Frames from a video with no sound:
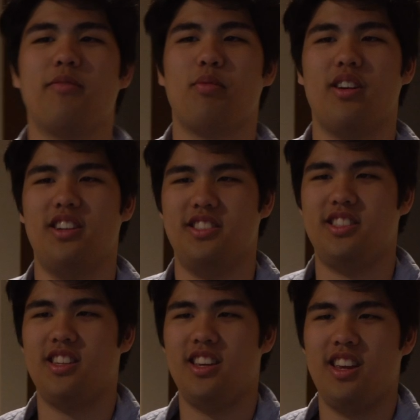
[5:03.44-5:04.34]
of
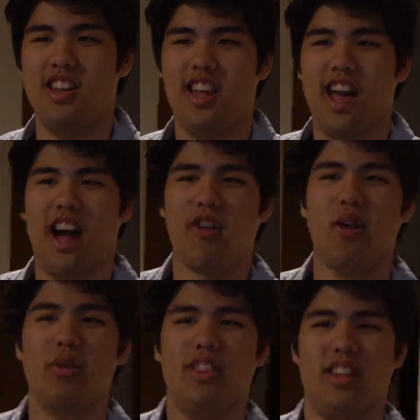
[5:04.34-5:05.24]
praise. I'll
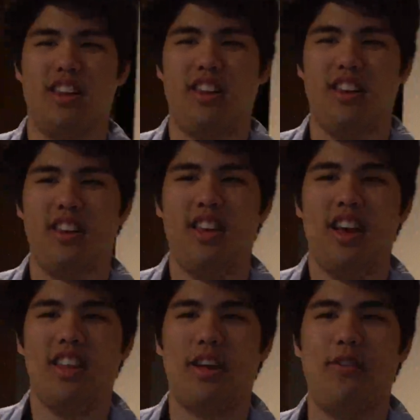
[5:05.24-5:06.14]
go with thee.
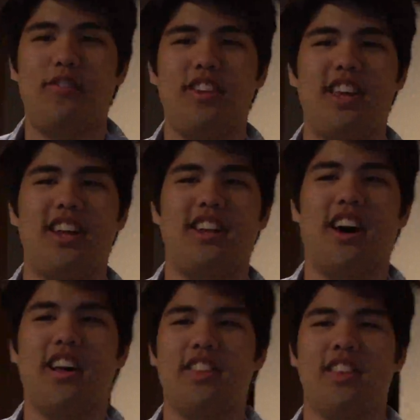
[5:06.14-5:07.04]
Thy fifty yet
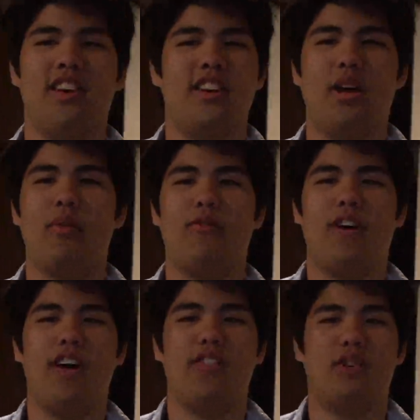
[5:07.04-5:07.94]
doth, double
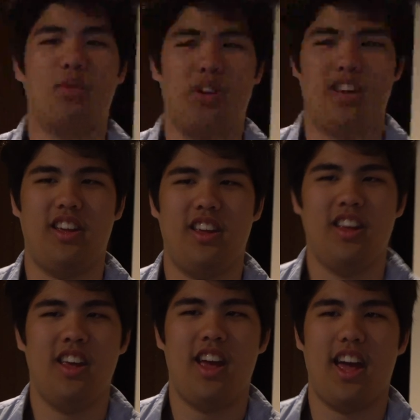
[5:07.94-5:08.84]
five and twenty,
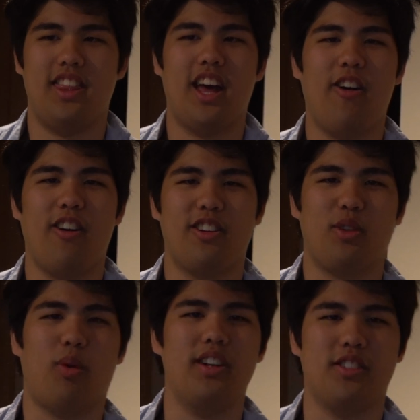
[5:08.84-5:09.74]
and thou art
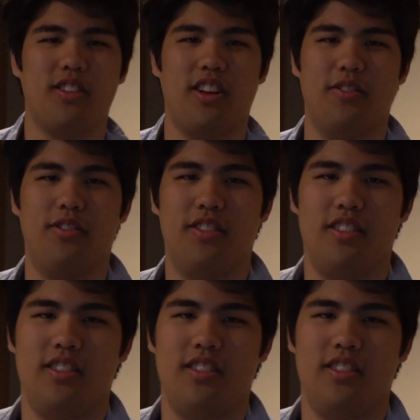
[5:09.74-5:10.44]
twice her love.